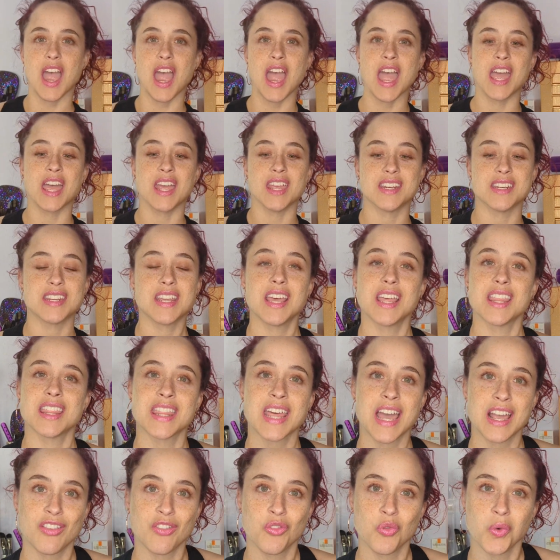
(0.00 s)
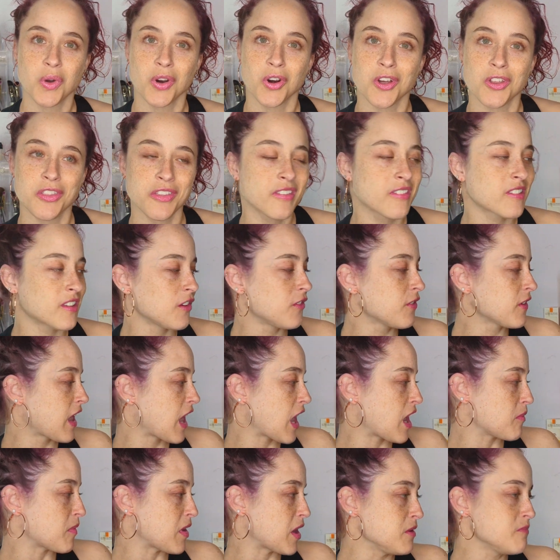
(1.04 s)
And that's what all the stuff
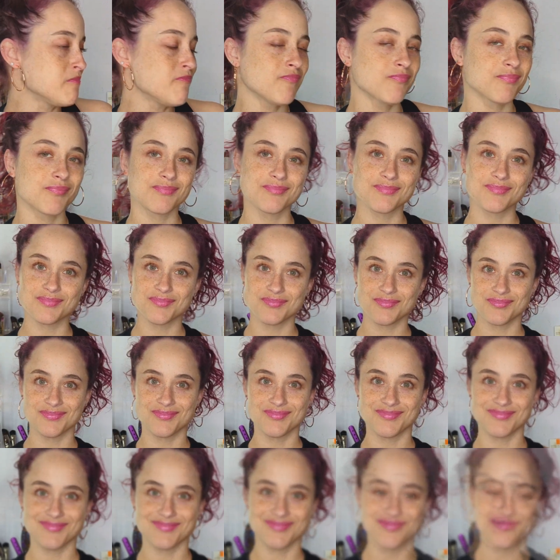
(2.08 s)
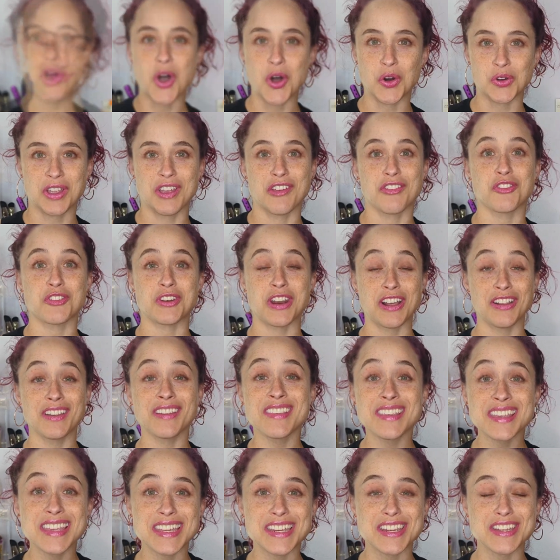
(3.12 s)
came in. Okay, so now
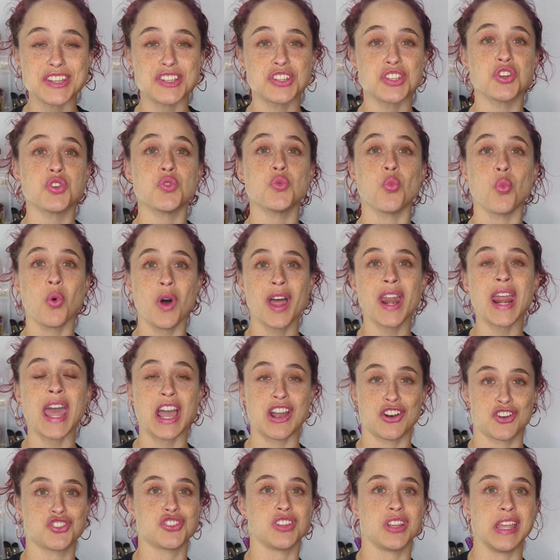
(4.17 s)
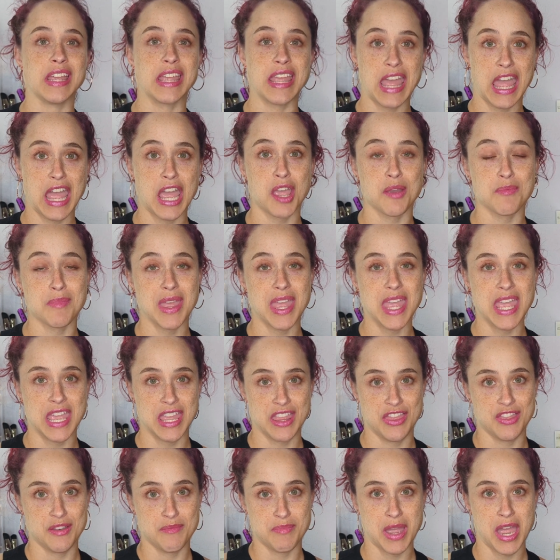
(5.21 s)
let's get into what actually came
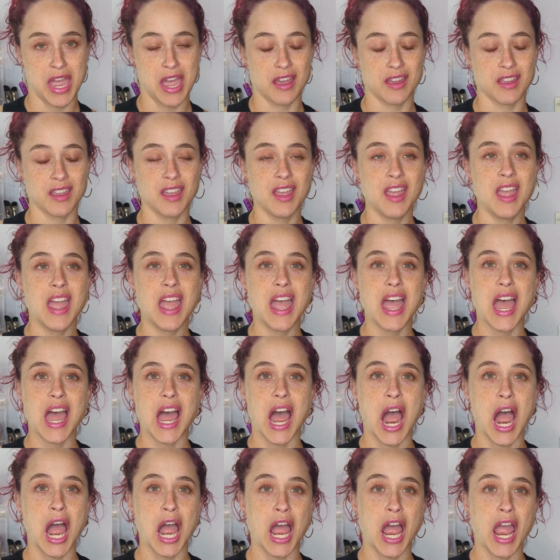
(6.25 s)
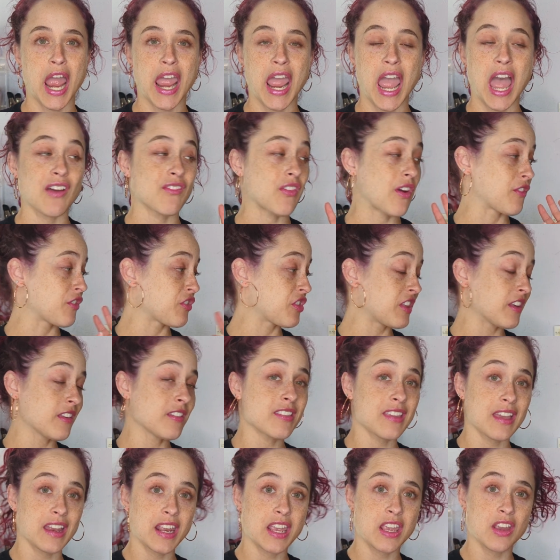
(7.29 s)
in the bag. I have everything
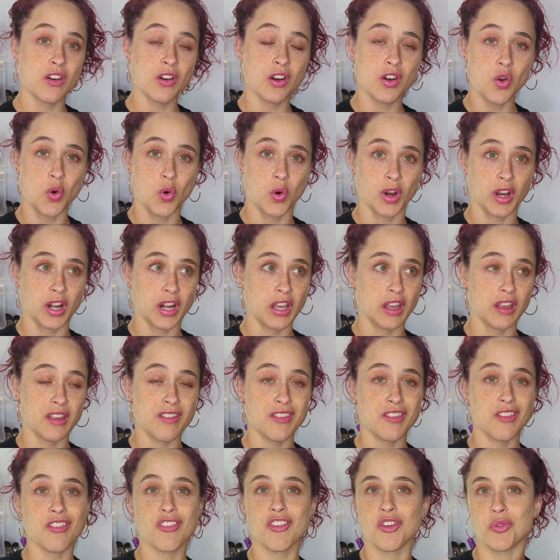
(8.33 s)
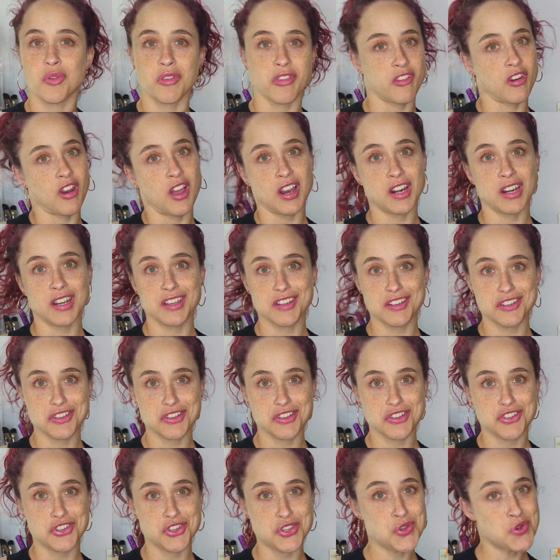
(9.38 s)
set here and organized, so it's not
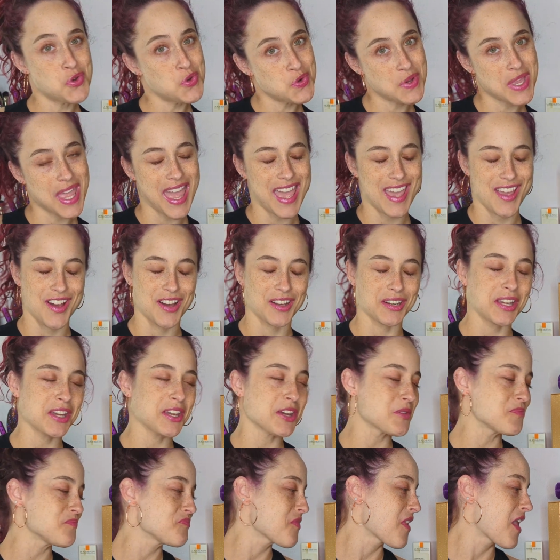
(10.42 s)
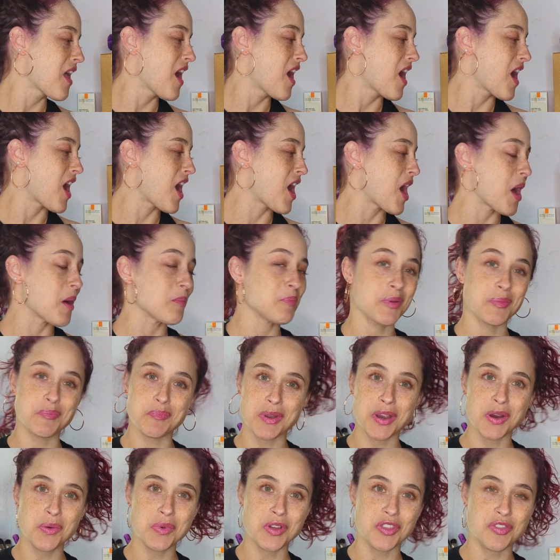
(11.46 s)
too chaotic, but
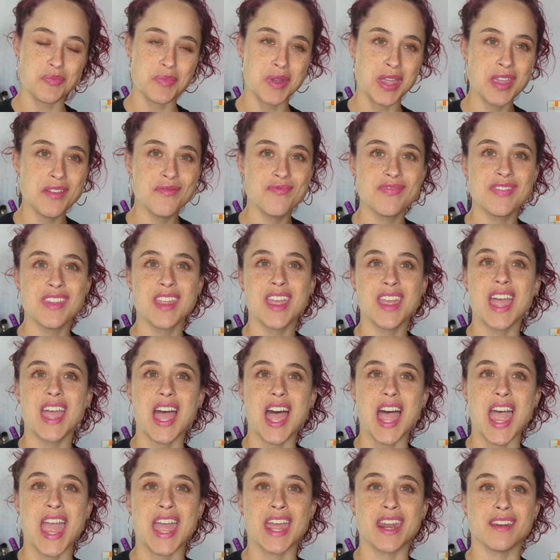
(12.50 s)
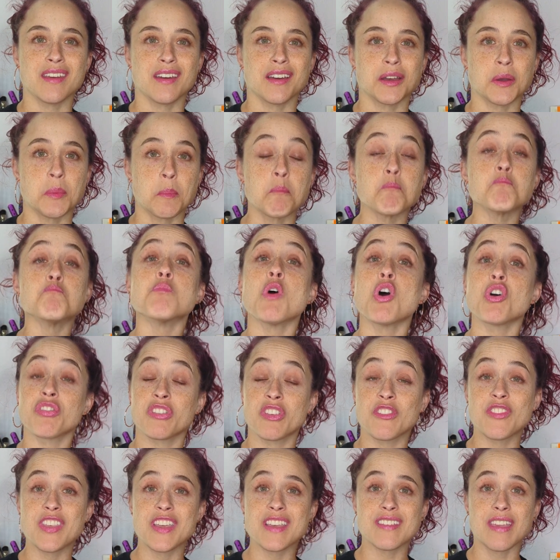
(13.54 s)
bear with me. And
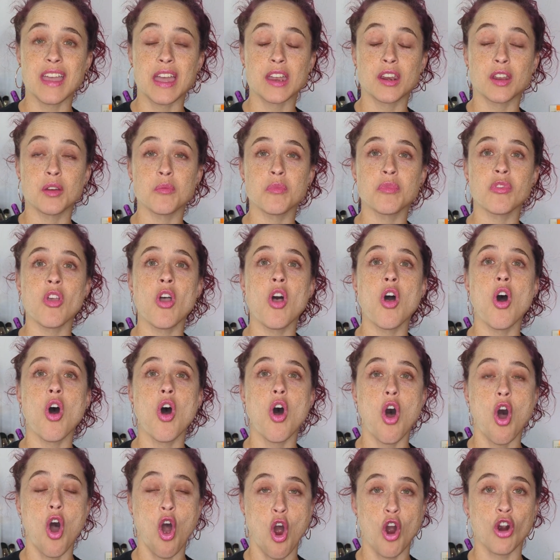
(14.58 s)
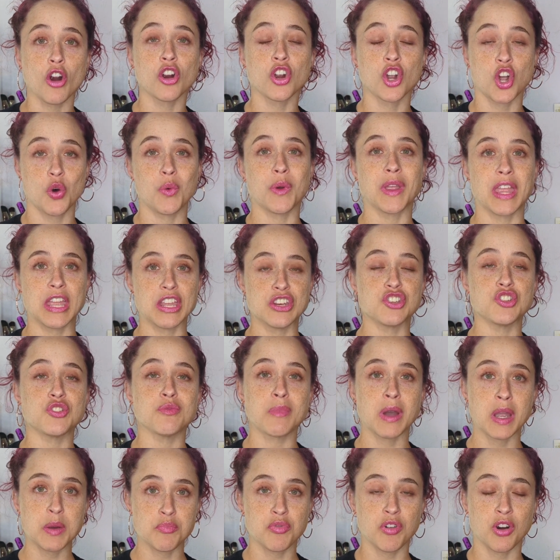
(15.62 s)
most of these items are going into
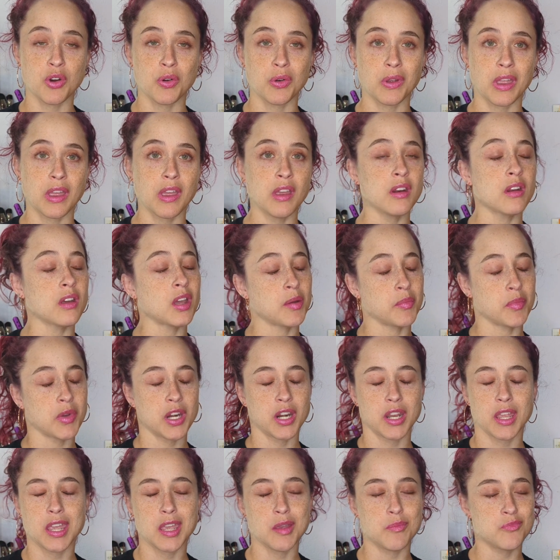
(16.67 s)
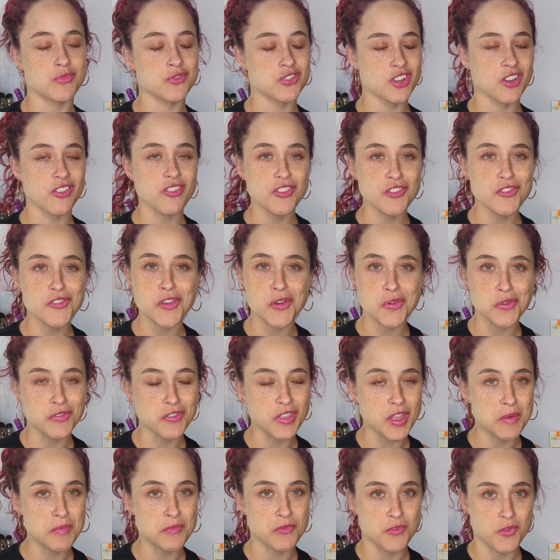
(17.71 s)
my pro kit. I'm going to keep just a few of
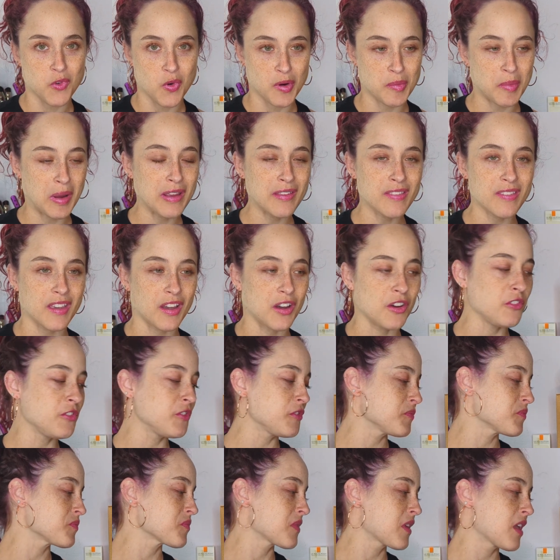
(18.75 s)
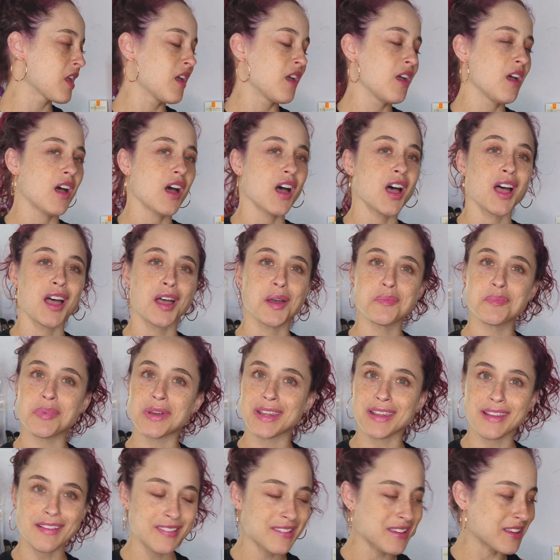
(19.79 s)
them for myself, but
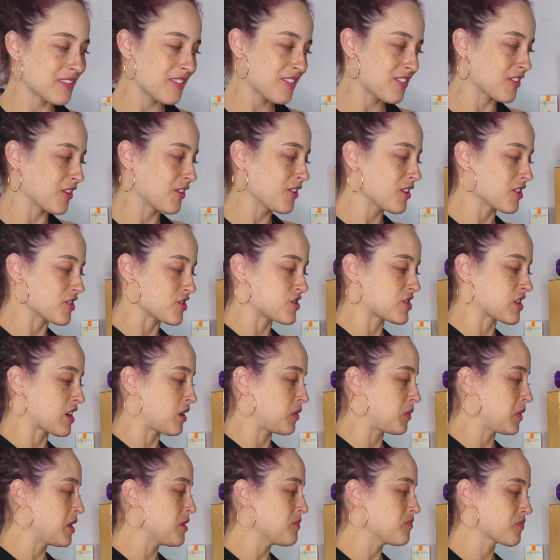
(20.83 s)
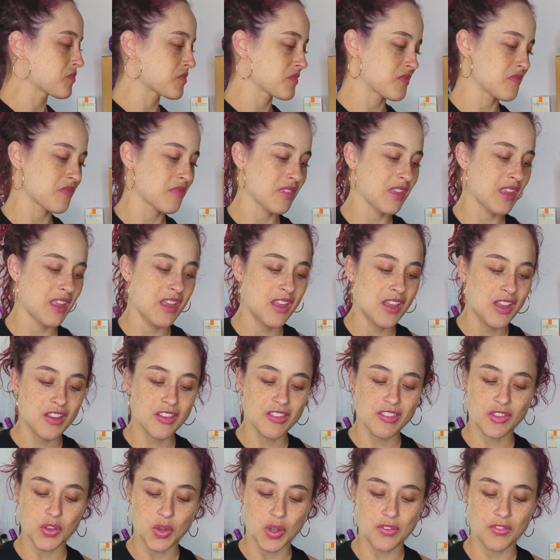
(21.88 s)
let's get started, shall we?
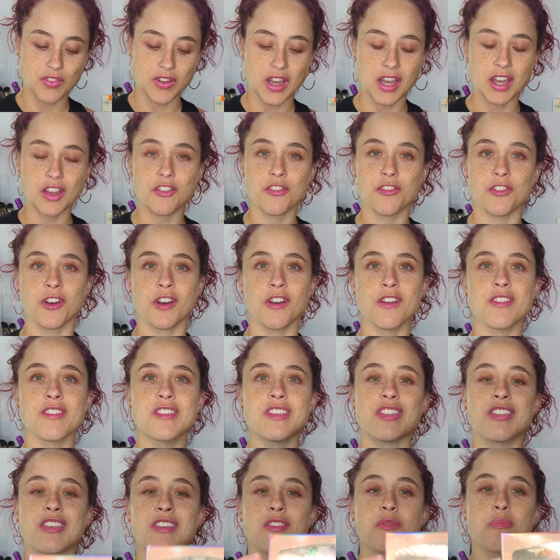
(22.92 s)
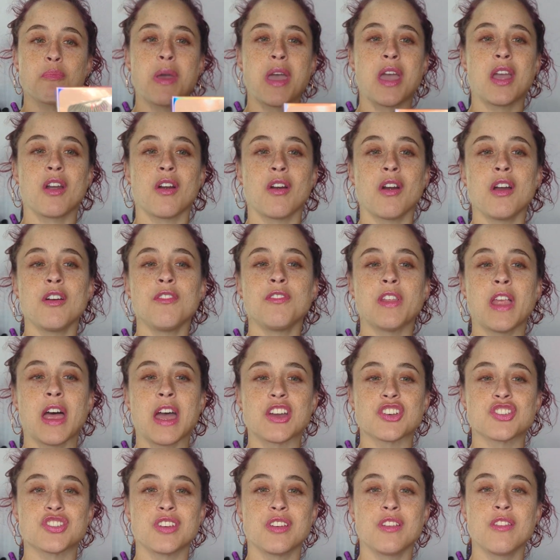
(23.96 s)
So I've got first this pair of
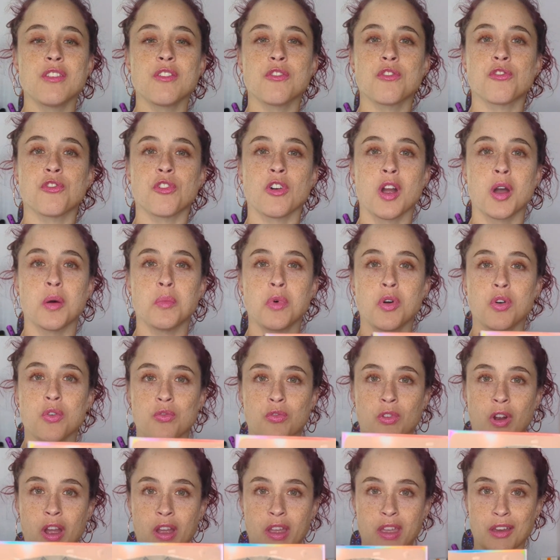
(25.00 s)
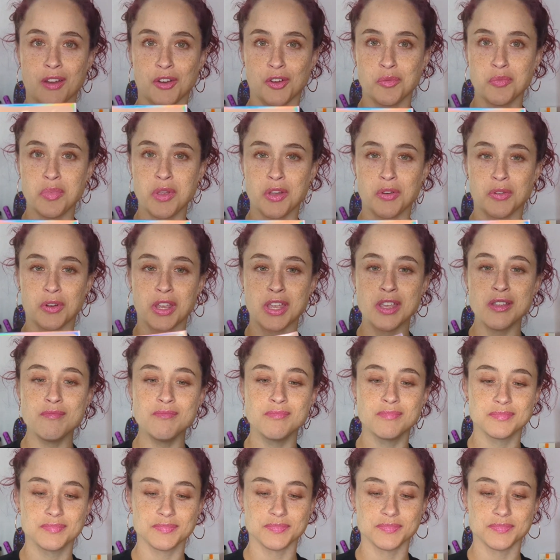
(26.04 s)
lashes from Rokael Beauty.